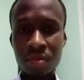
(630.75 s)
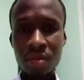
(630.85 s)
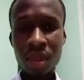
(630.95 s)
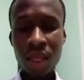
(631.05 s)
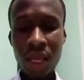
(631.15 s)

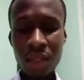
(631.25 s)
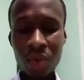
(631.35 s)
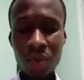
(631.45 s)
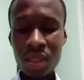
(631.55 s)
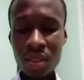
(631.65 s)
And so this
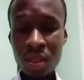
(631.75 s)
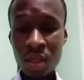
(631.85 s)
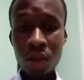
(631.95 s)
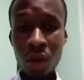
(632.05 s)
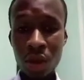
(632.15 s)

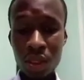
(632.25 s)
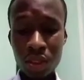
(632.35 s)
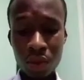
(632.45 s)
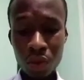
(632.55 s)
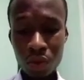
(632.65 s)
condition
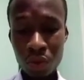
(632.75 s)
also,